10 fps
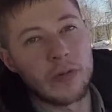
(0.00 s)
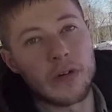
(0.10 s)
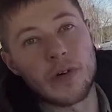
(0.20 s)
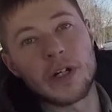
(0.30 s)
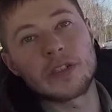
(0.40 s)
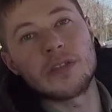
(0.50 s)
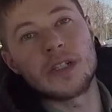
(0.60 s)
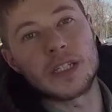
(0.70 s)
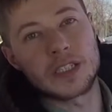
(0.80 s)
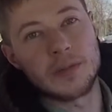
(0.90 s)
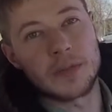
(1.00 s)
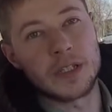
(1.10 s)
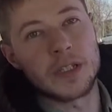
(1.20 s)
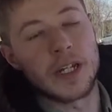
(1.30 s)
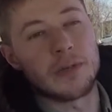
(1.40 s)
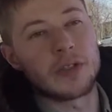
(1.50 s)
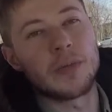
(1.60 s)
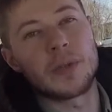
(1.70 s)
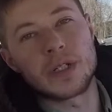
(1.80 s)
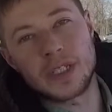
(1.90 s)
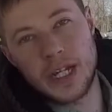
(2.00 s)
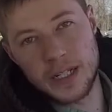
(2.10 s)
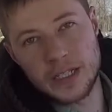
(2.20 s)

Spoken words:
We've also got something that I'm super excited